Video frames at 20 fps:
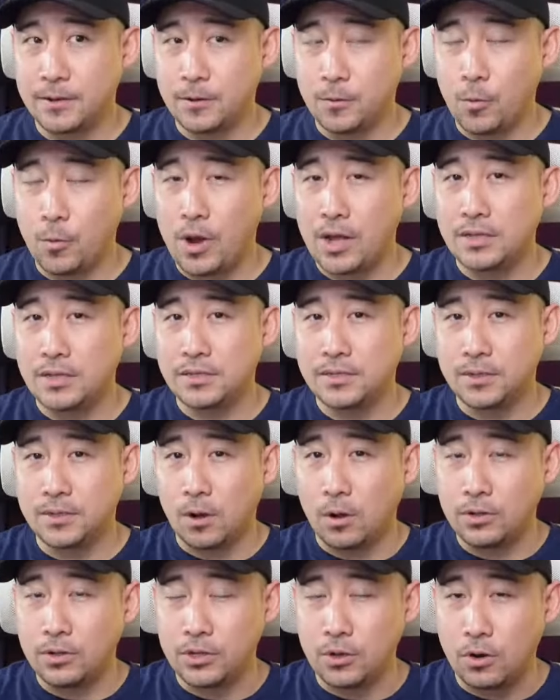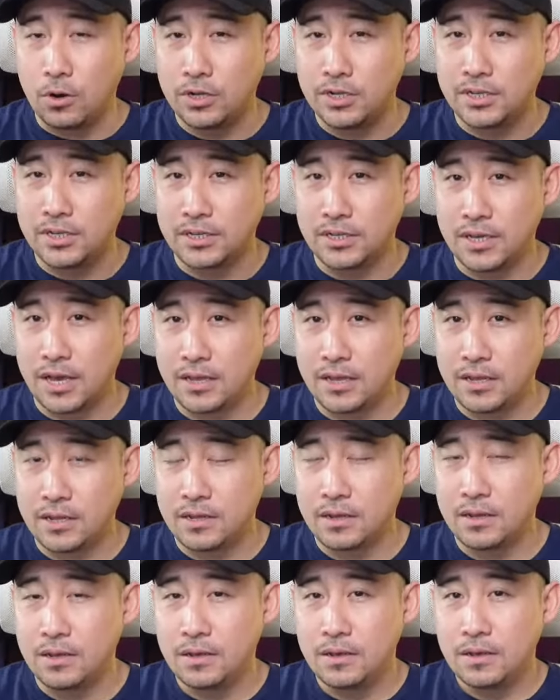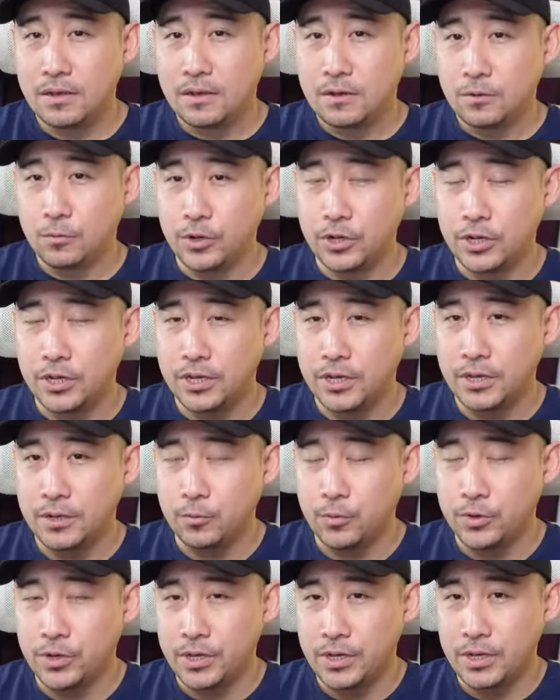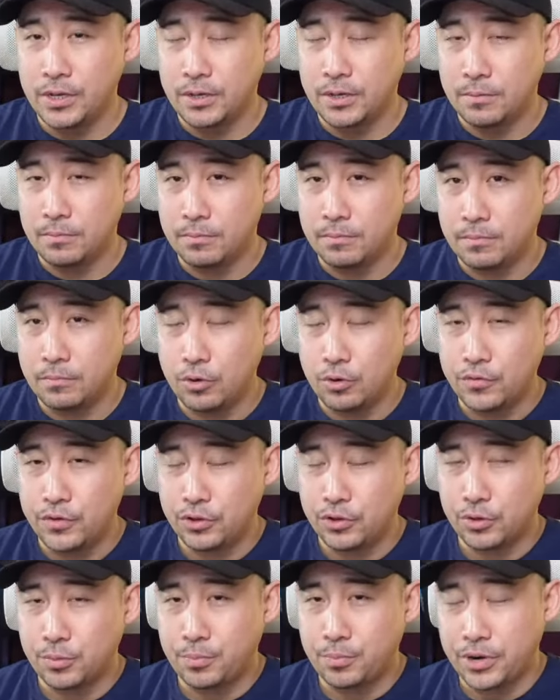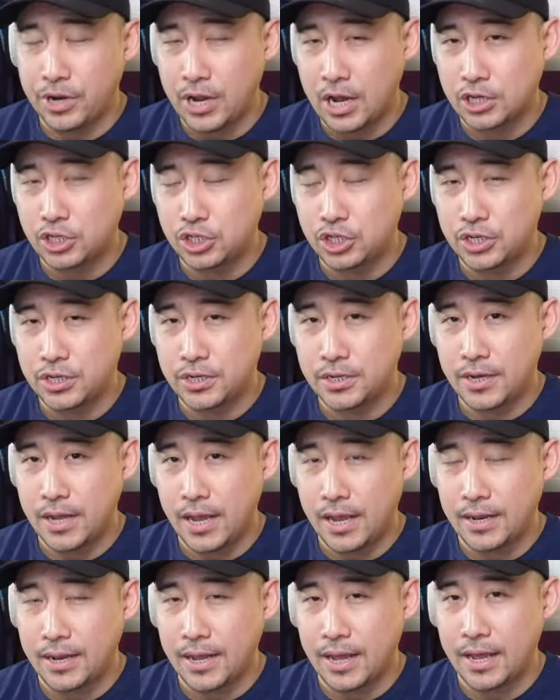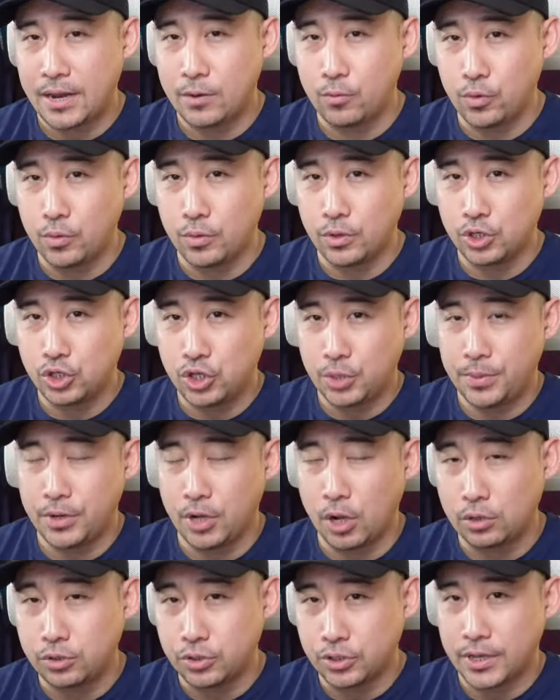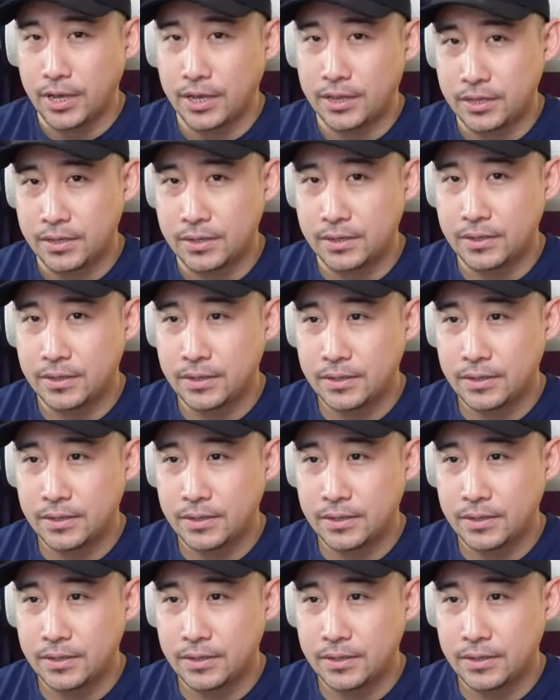once all the orders are gathered, we move into production, and then we will ship it all together.